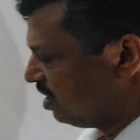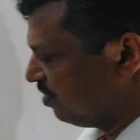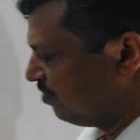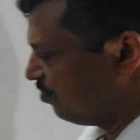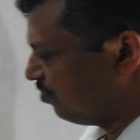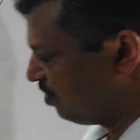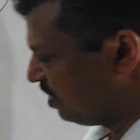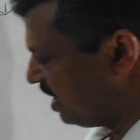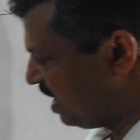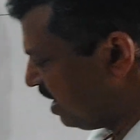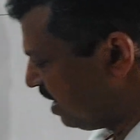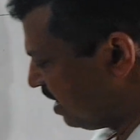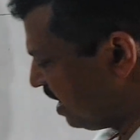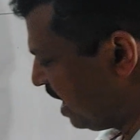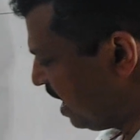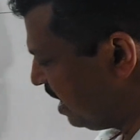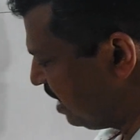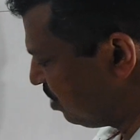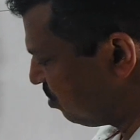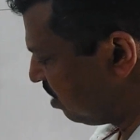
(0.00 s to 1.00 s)
If you take
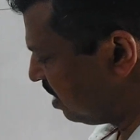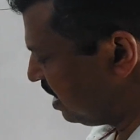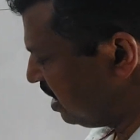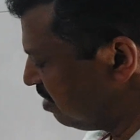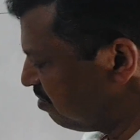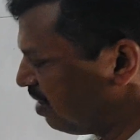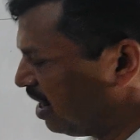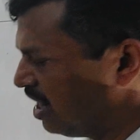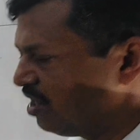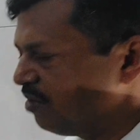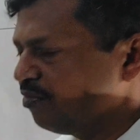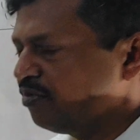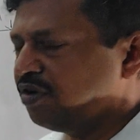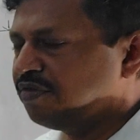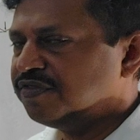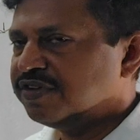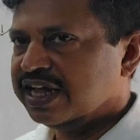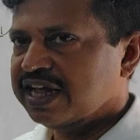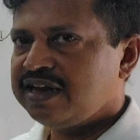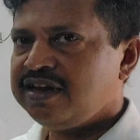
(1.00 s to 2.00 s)
8 or any multiple
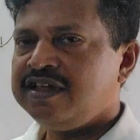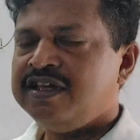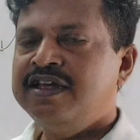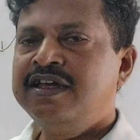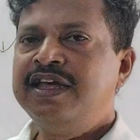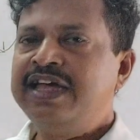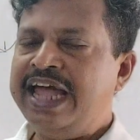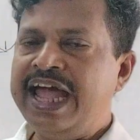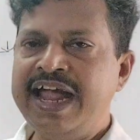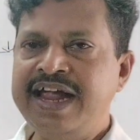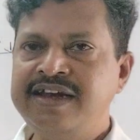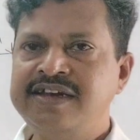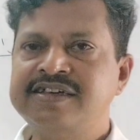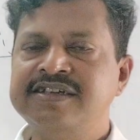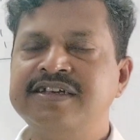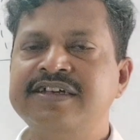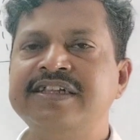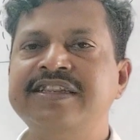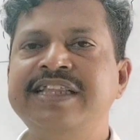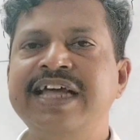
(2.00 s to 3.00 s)
of 10, 8,
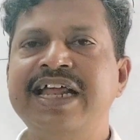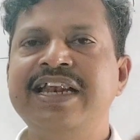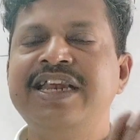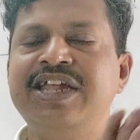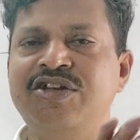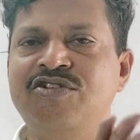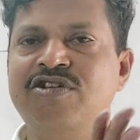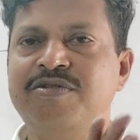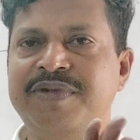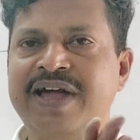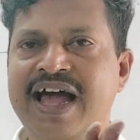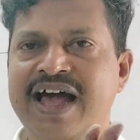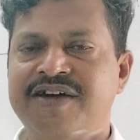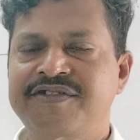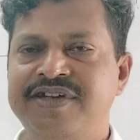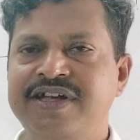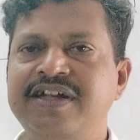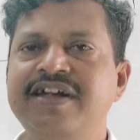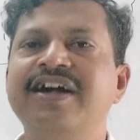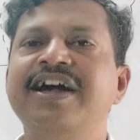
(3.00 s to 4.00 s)
then you will be
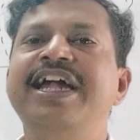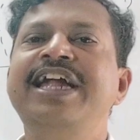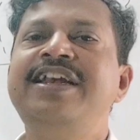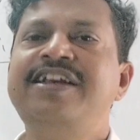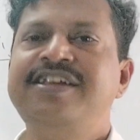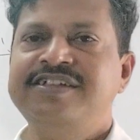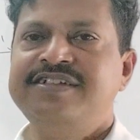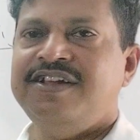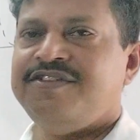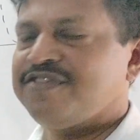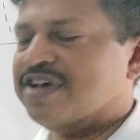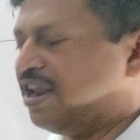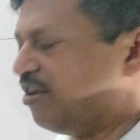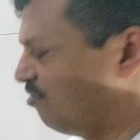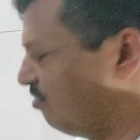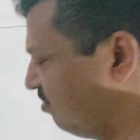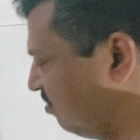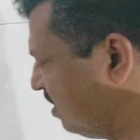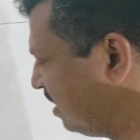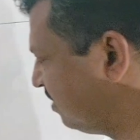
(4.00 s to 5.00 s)
having integer value.
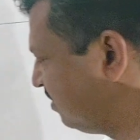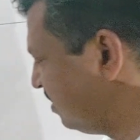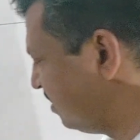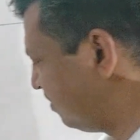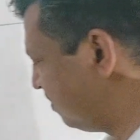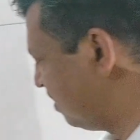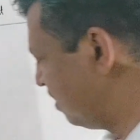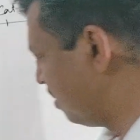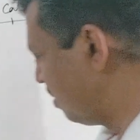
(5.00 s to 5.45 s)
That's it.